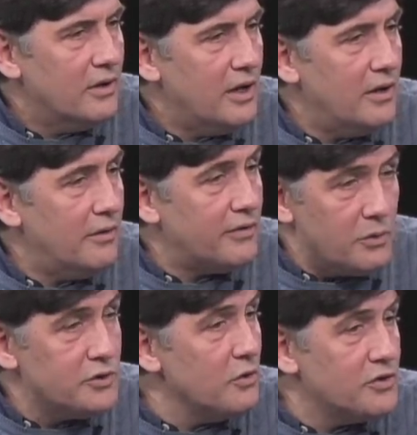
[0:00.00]
And if there
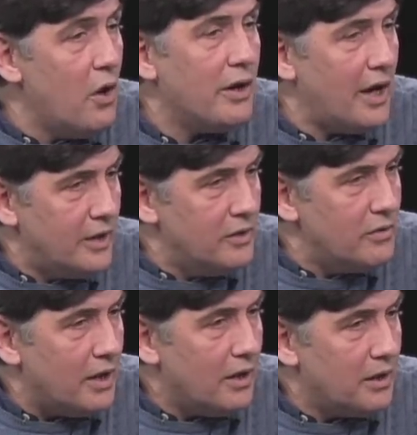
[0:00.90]
was no zoning, I could do
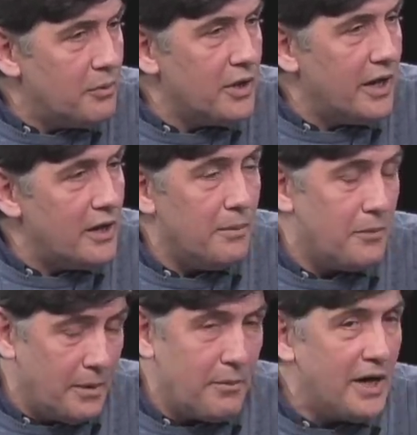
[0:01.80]
that. I could put a gas,
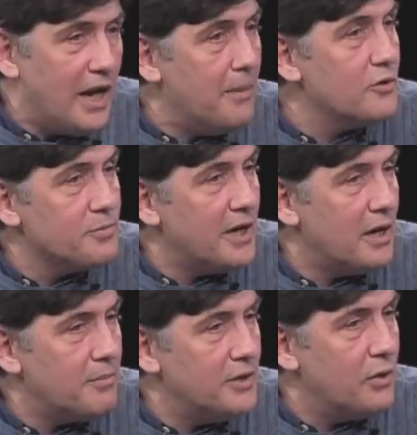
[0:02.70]
my neighbors might
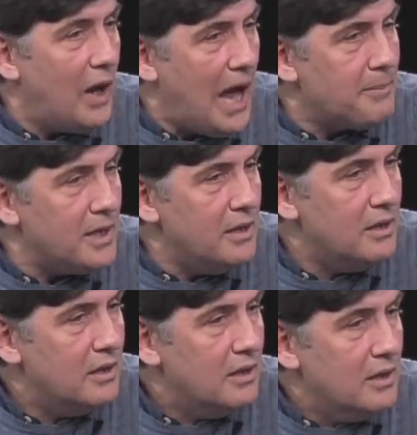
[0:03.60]
not be too happy,
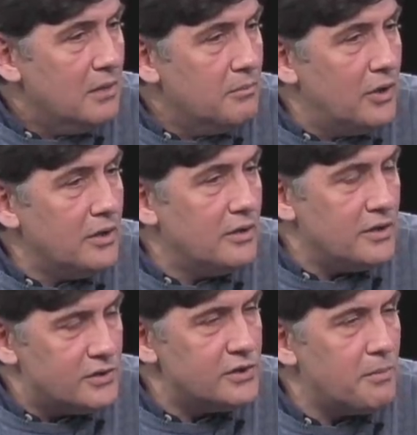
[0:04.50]
but
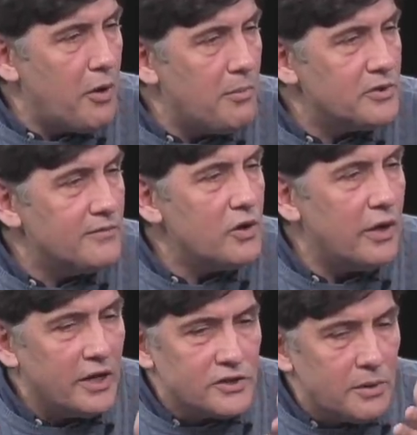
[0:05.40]
this is the purpose of
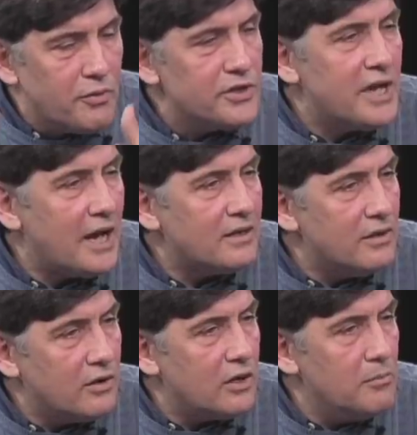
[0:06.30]
zoning. It's to protect
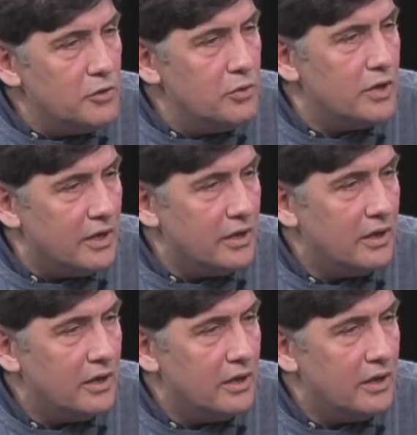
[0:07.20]
the community.